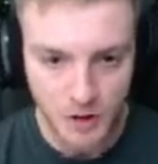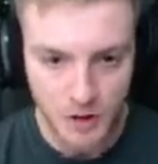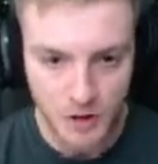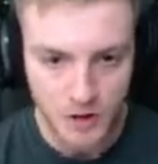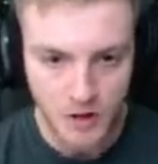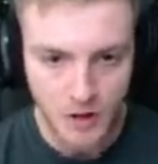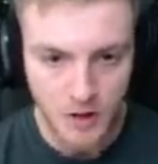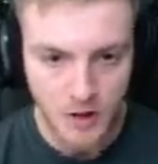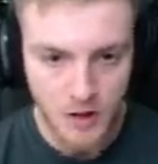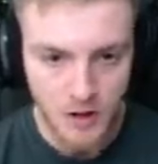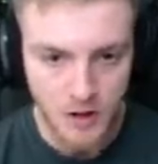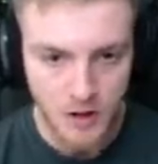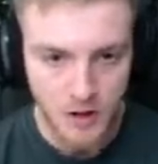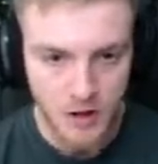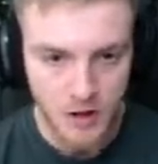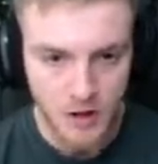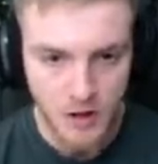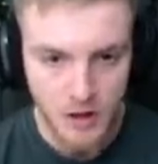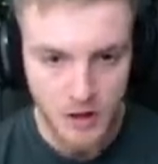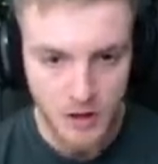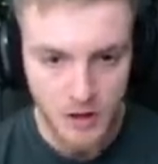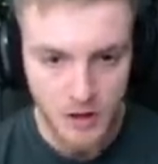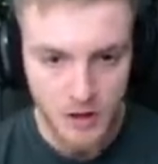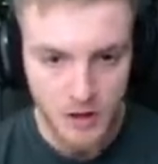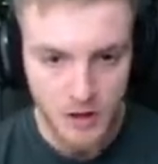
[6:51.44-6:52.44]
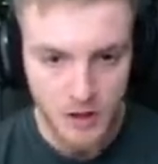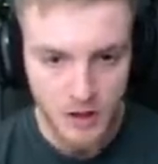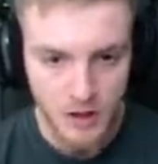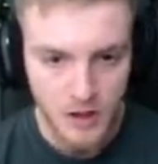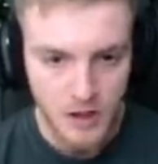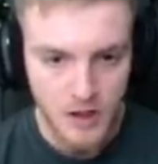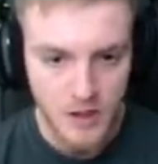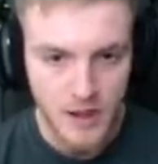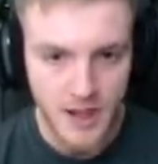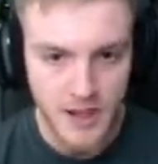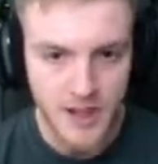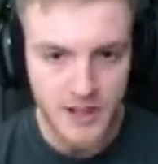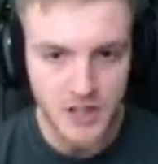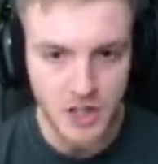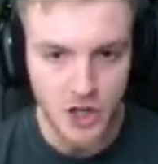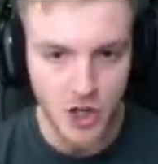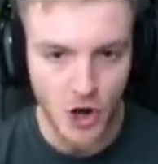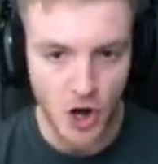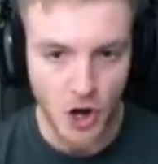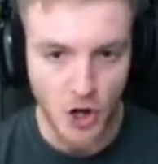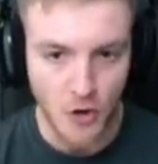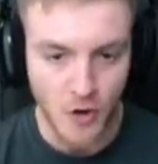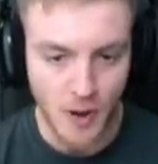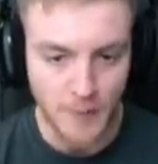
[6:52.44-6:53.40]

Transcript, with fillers: There you go.